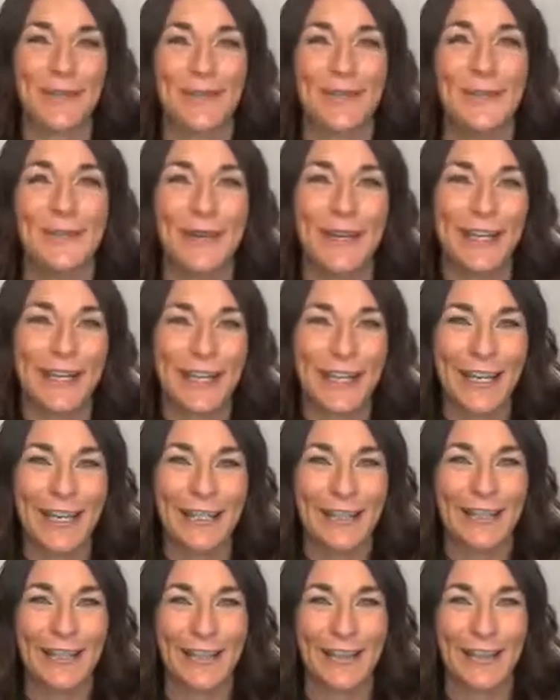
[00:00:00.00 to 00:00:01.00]
So wanting to
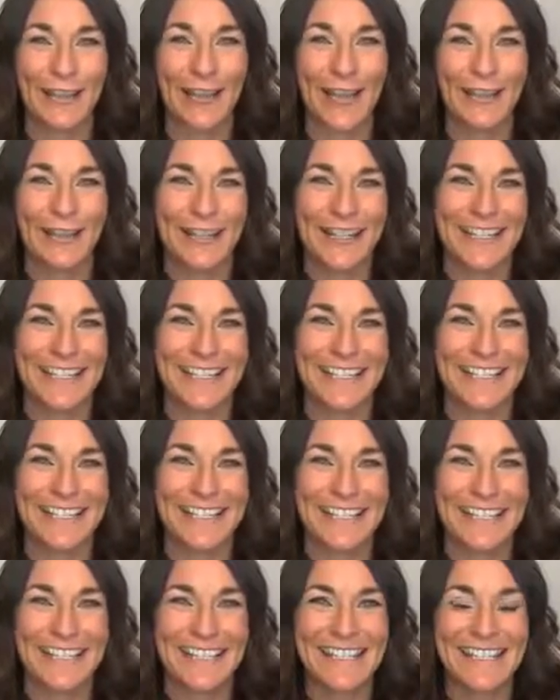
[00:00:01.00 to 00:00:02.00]
start the
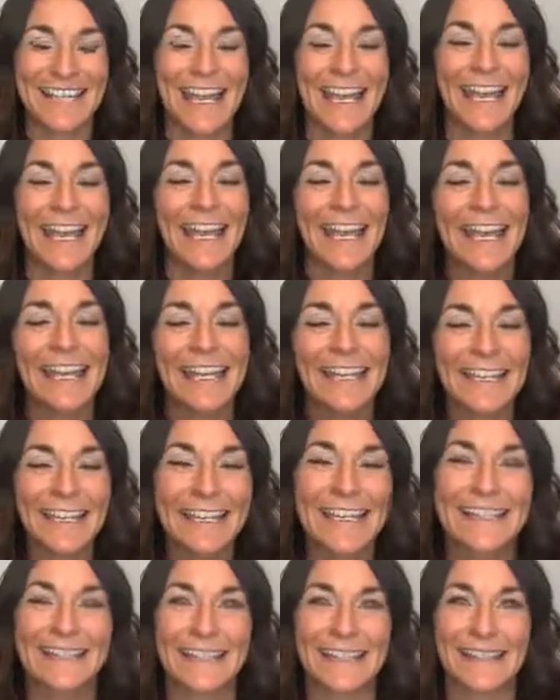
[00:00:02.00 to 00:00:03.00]
conversation today
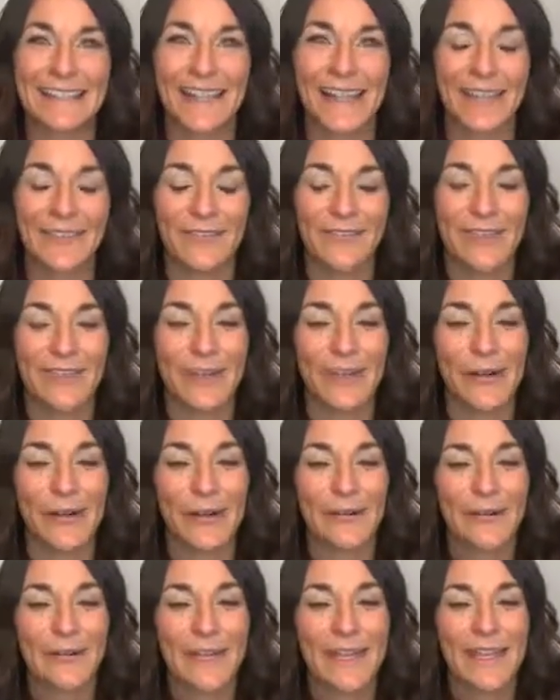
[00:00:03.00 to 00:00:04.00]
in this live video.